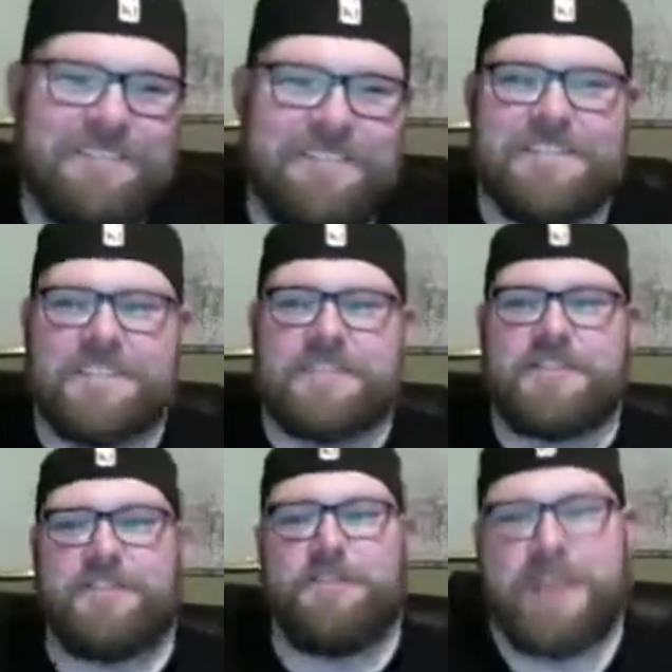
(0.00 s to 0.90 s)
it's
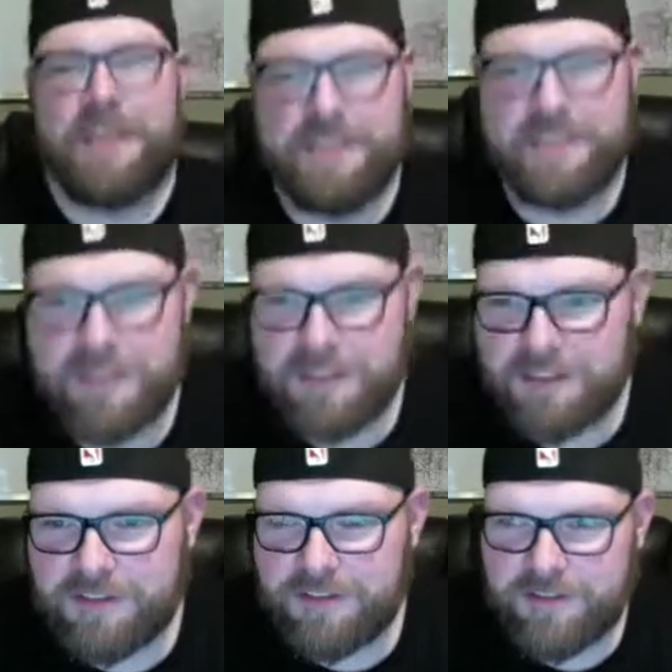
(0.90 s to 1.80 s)
cool, man. Crazy. It's good.
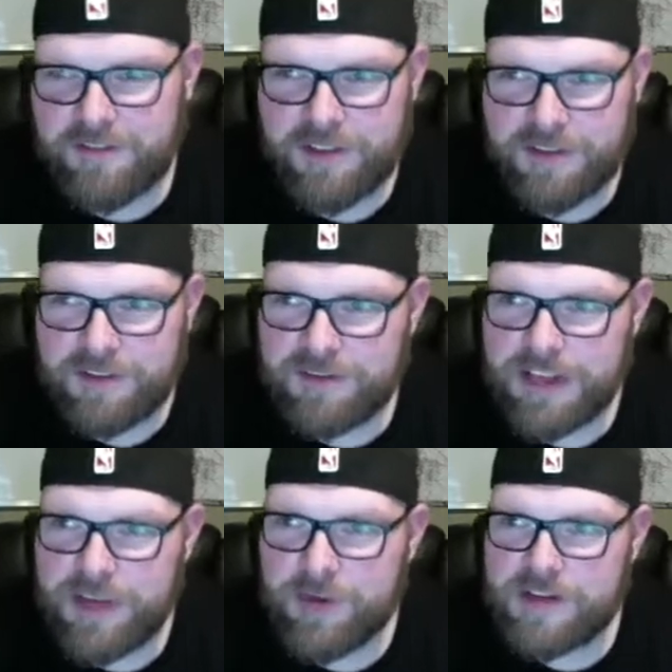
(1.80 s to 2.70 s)
It's good.
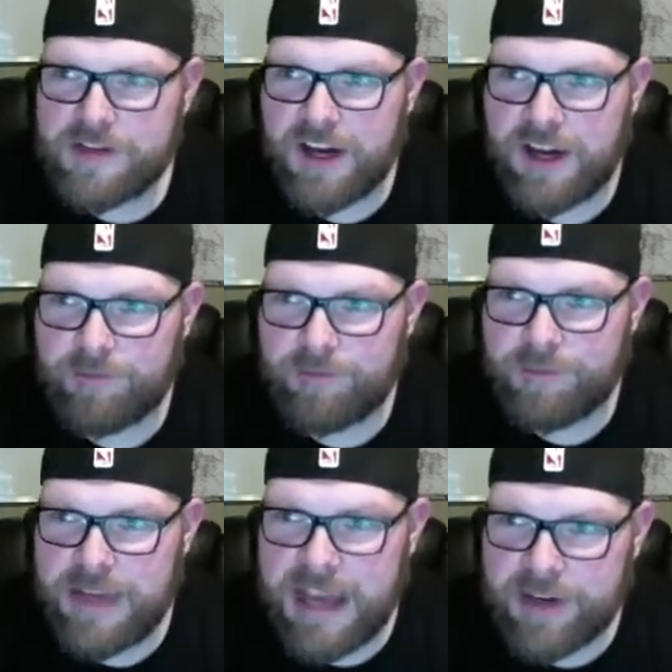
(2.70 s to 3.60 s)
Anyways,
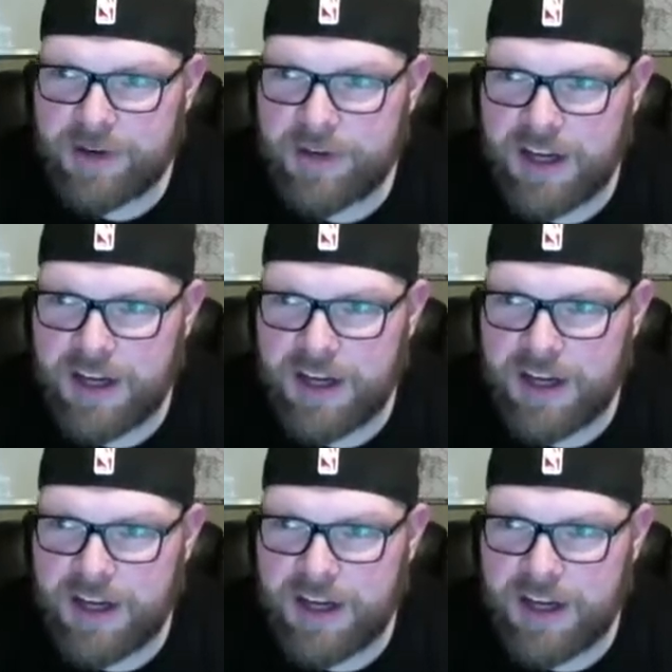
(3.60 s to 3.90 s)
yeah, dude.